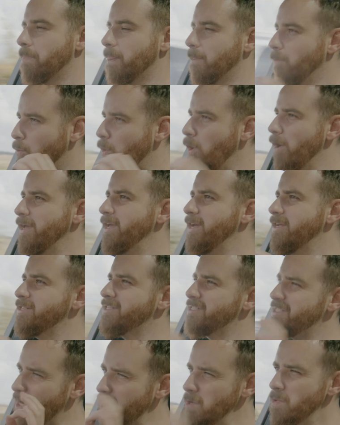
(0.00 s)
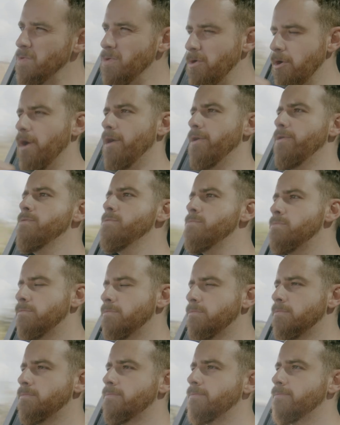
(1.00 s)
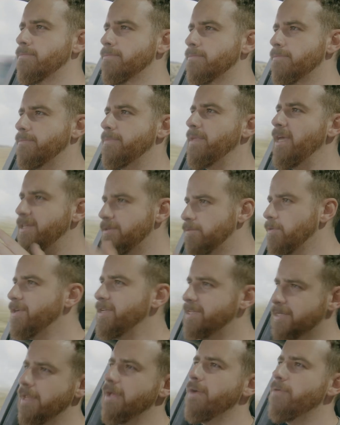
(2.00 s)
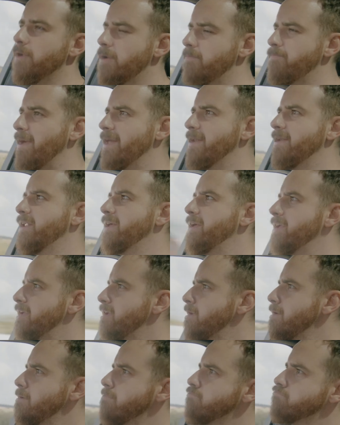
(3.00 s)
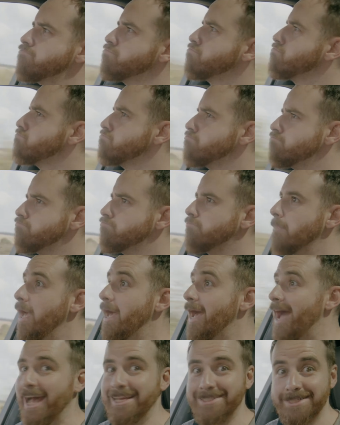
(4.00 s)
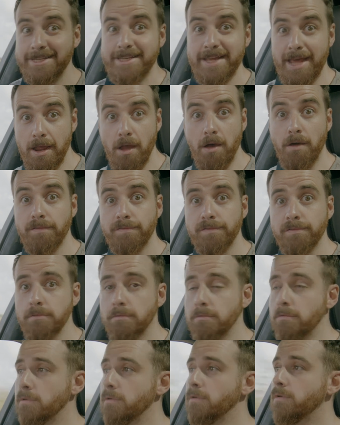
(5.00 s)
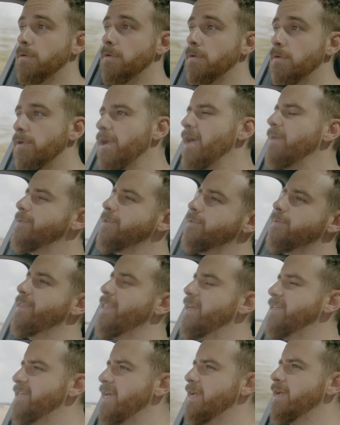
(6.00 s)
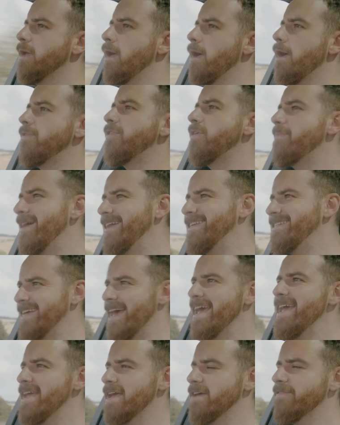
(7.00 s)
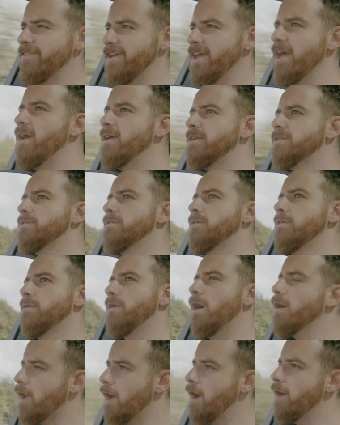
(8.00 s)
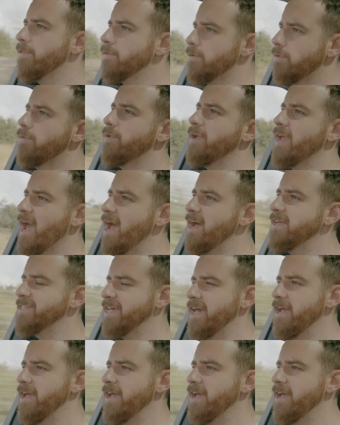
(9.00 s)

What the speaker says: what you don't know is what it's like when Bentley has a day off. What happens when they take the Bentayga V8, a car that already has